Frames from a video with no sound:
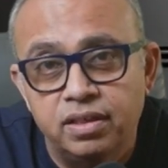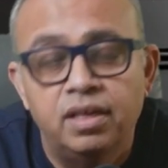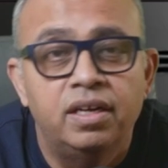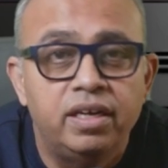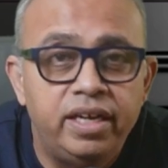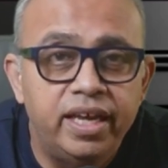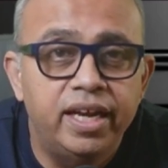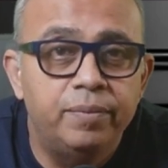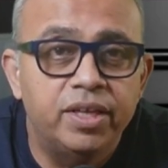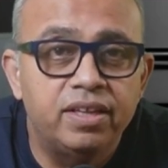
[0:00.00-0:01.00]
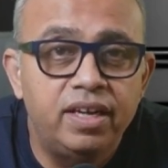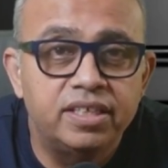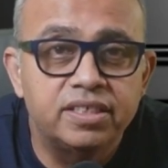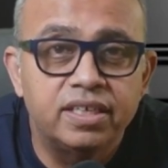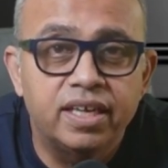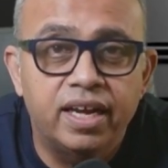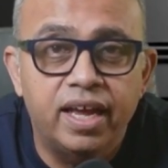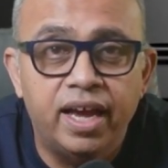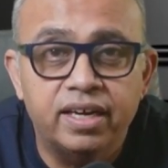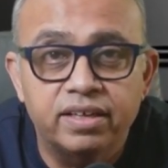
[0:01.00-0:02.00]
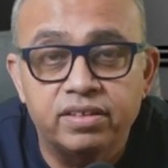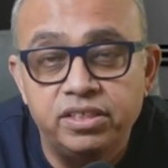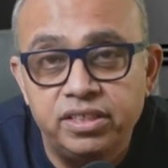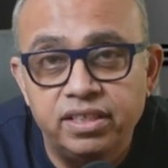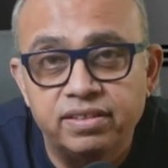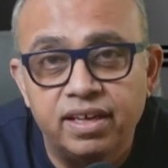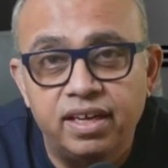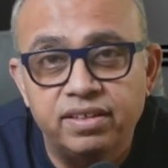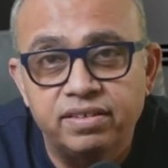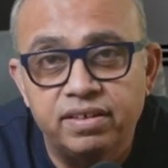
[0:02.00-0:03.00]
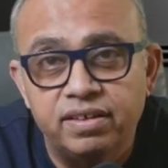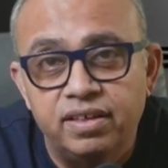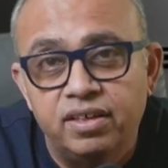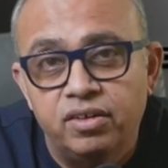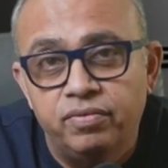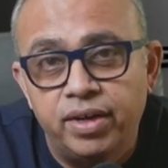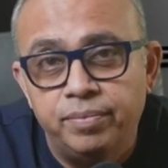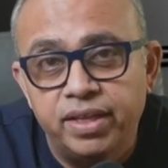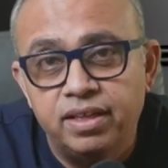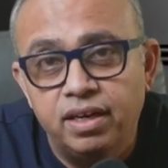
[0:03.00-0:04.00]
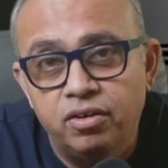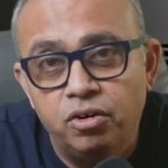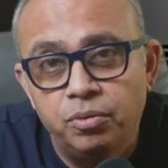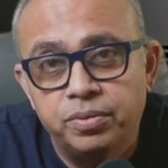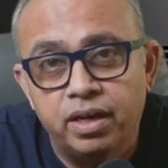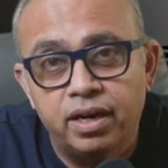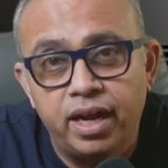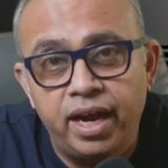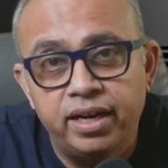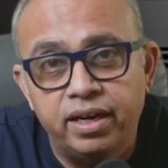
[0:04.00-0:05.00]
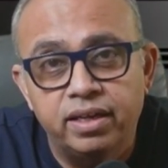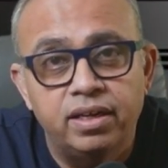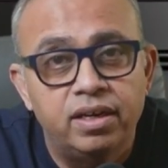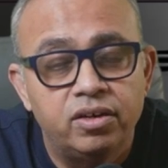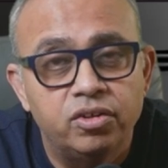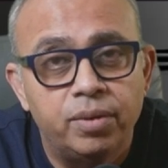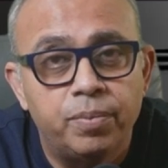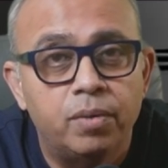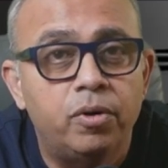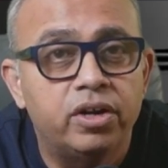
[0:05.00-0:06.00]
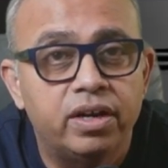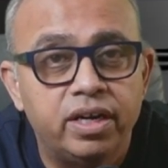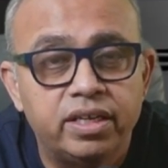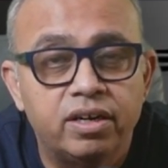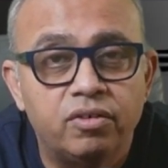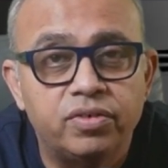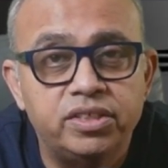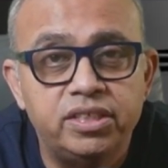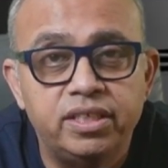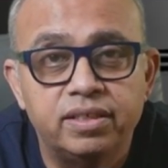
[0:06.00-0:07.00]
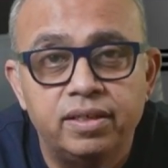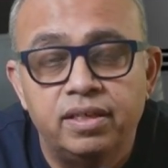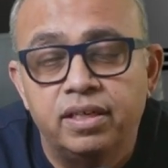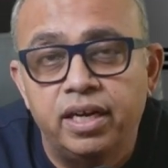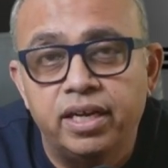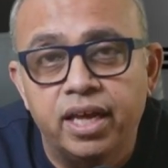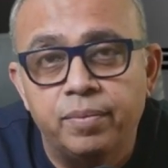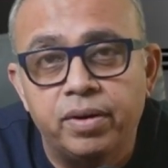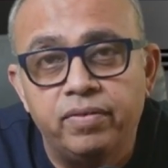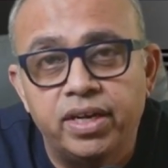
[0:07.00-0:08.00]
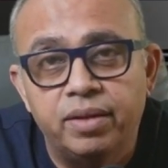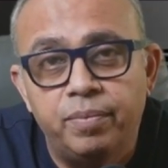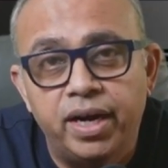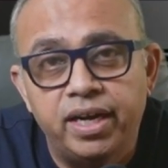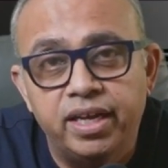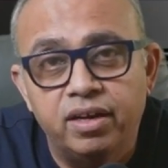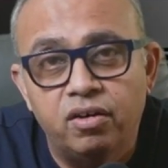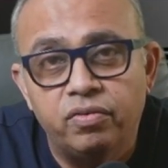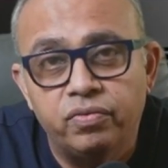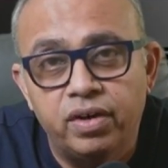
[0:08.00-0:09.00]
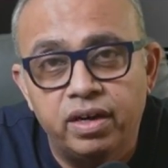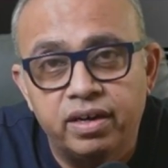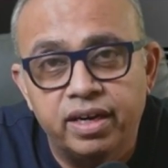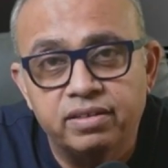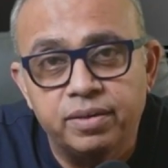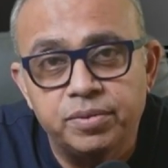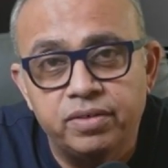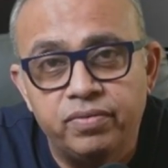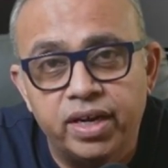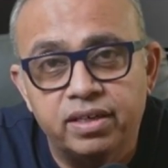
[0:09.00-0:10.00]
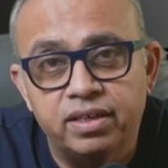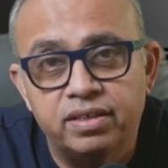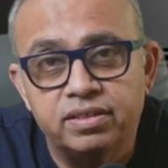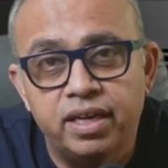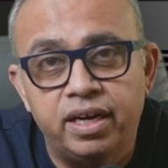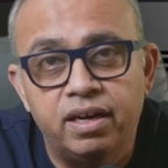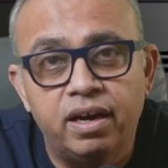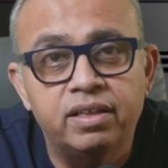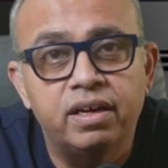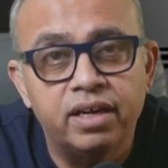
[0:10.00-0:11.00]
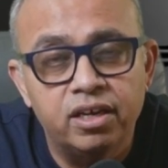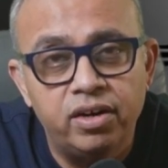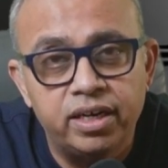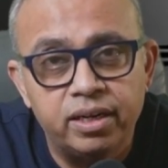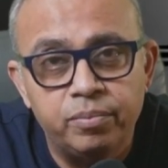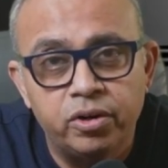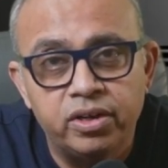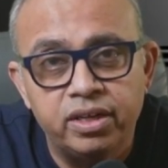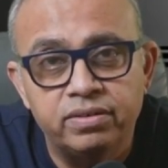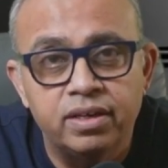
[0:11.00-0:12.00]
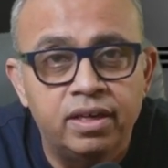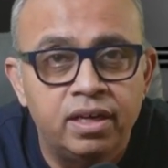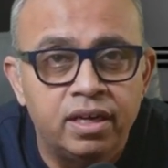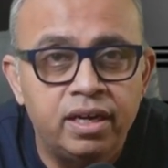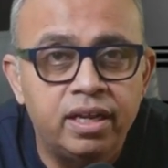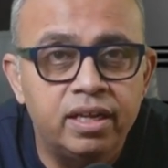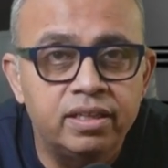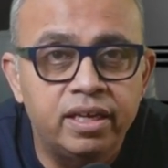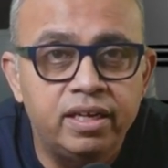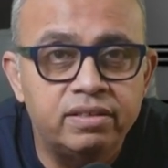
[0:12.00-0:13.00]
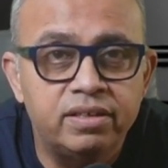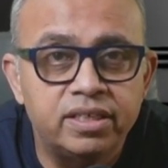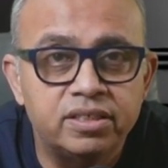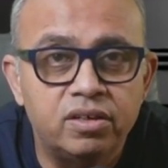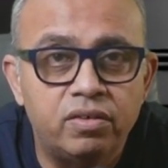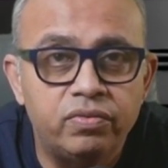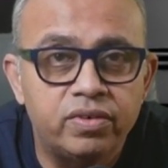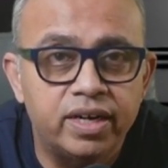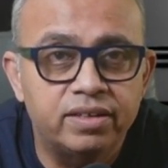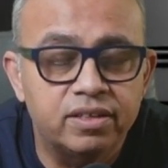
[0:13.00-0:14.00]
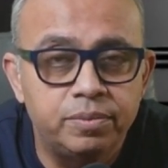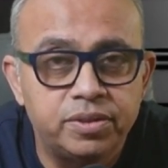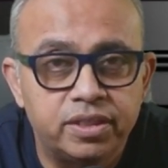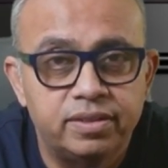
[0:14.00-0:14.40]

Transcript: DNA methylation can act as a gene silencer. When methyl groups are added to the promoter region of a gene, it can prevent the binding of transcription factors and other regulatory proteins, hindering the initiation of transcription.